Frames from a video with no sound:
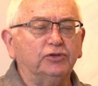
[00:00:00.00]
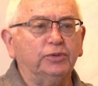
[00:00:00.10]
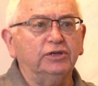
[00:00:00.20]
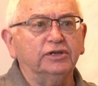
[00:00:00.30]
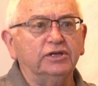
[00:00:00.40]

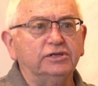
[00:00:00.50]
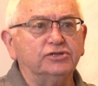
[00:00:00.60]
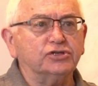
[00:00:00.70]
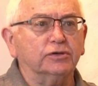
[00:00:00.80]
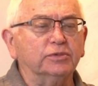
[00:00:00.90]
between
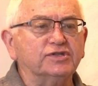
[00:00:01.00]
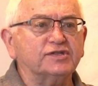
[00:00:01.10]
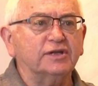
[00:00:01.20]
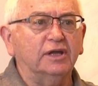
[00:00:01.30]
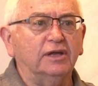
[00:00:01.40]
the
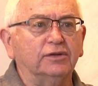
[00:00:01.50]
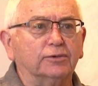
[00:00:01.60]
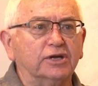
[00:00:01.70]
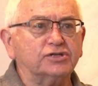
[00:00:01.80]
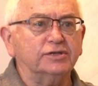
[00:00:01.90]
Germans and the
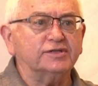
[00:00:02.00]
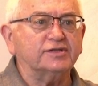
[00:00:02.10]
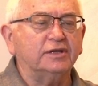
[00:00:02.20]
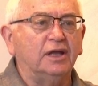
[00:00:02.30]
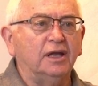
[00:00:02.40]

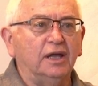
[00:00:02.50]
Russians,